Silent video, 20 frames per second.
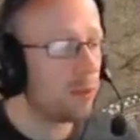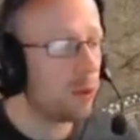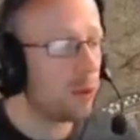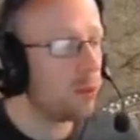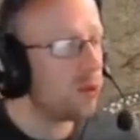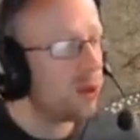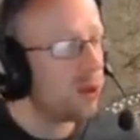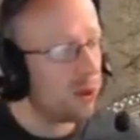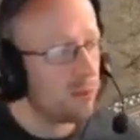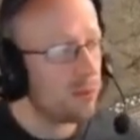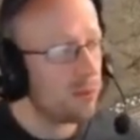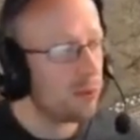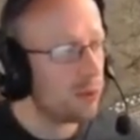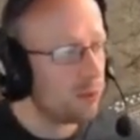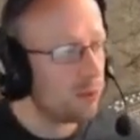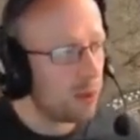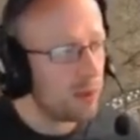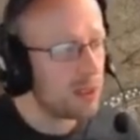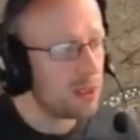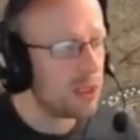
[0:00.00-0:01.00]
But we'll come. We'll
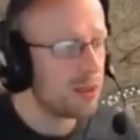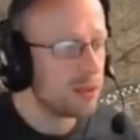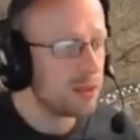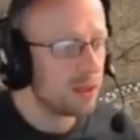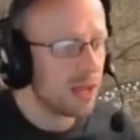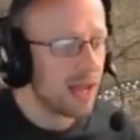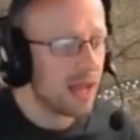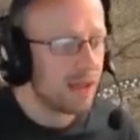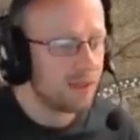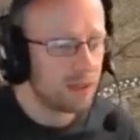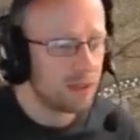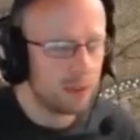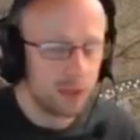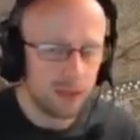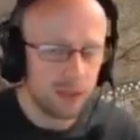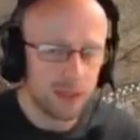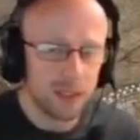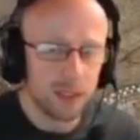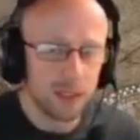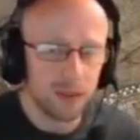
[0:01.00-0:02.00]
probably choose after we
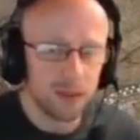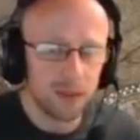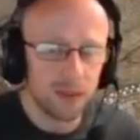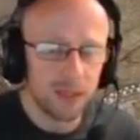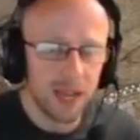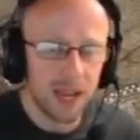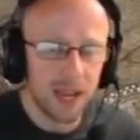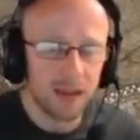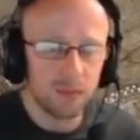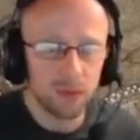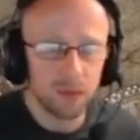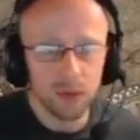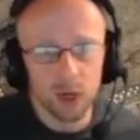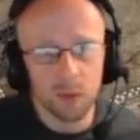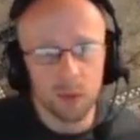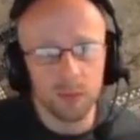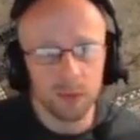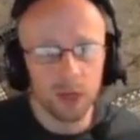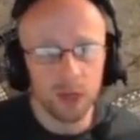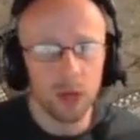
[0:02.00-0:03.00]
do this little game. We'll
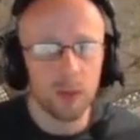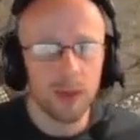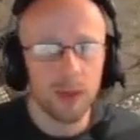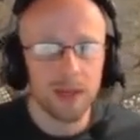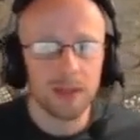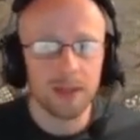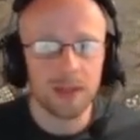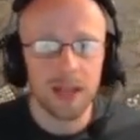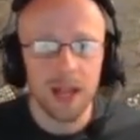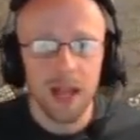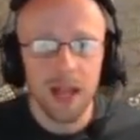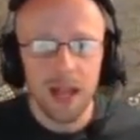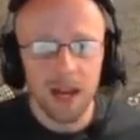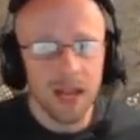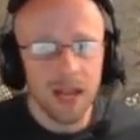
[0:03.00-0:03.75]
come go back to that.